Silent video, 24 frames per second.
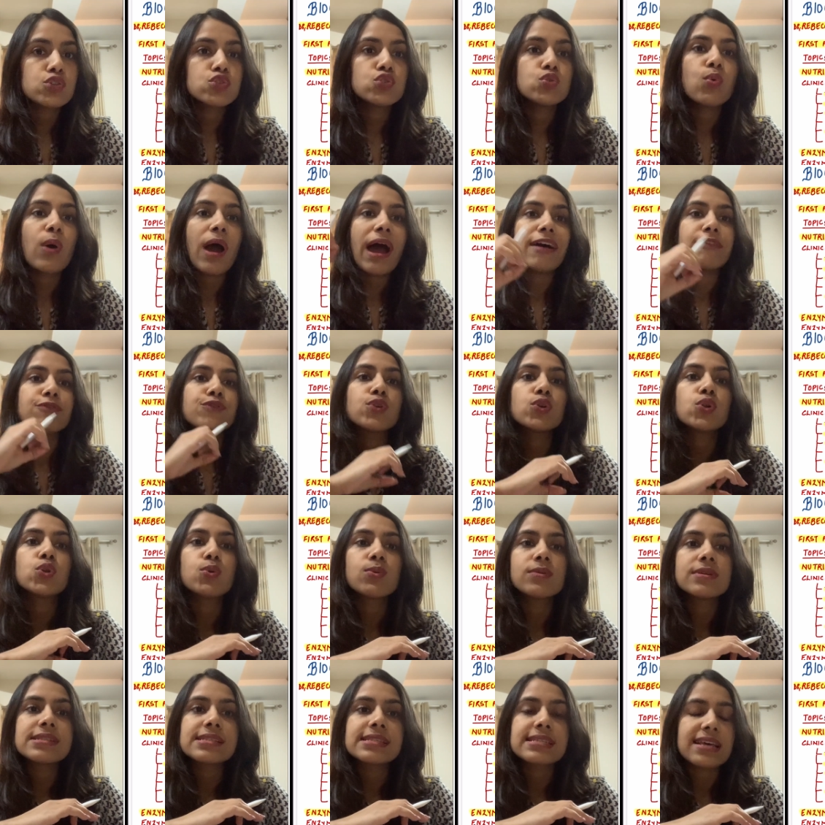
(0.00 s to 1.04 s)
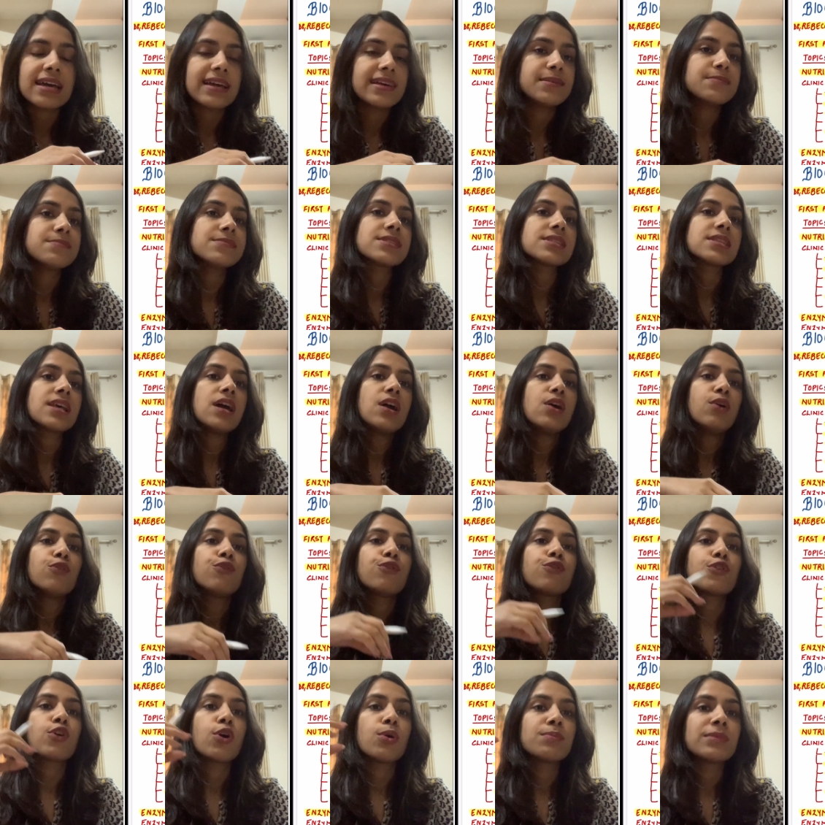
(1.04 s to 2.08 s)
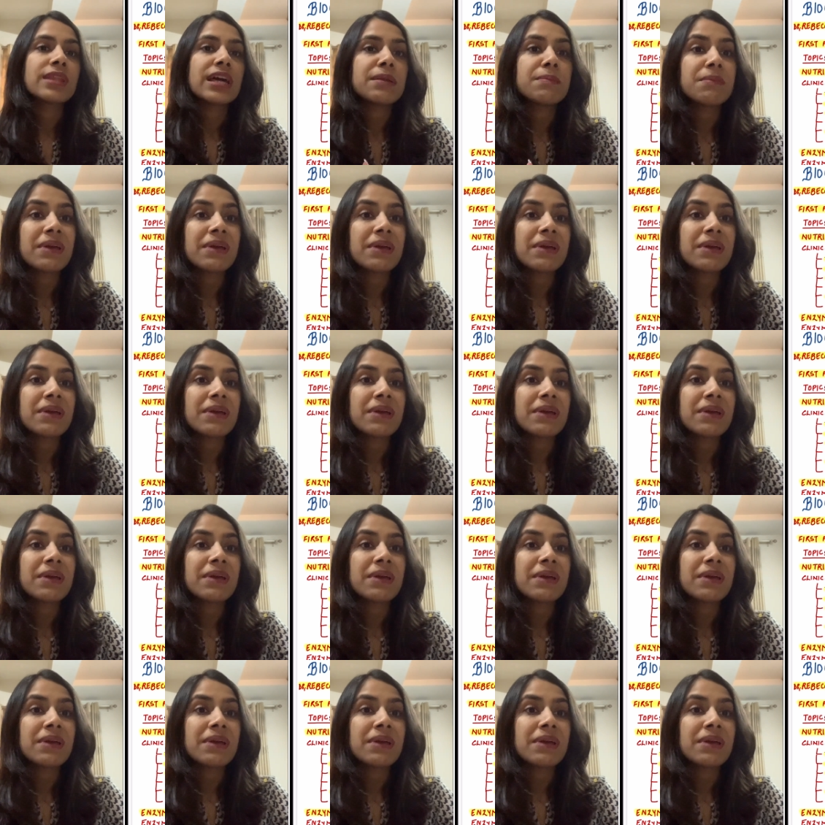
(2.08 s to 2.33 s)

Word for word: You have to do enzymes from their